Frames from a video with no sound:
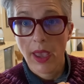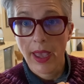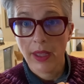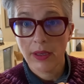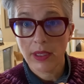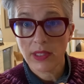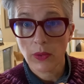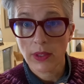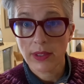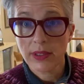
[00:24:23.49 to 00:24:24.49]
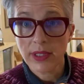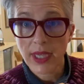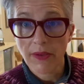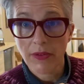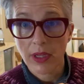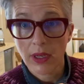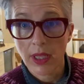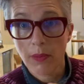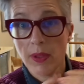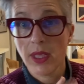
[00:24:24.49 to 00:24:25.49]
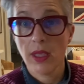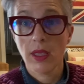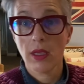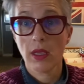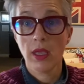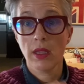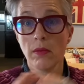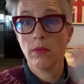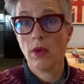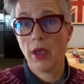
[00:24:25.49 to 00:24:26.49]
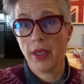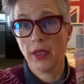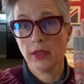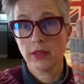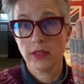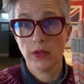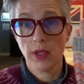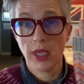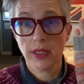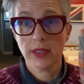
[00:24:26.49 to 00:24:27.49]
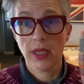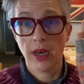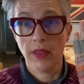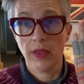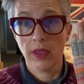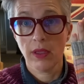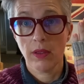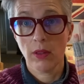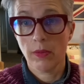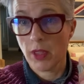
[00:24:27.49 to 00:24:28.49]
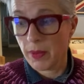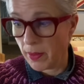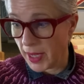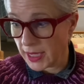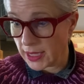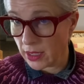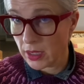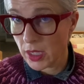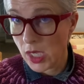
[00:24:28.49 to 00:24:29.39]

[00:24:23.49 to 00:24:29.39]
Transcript: and these will definitely be in my suitcase, and I think they'll be amazing.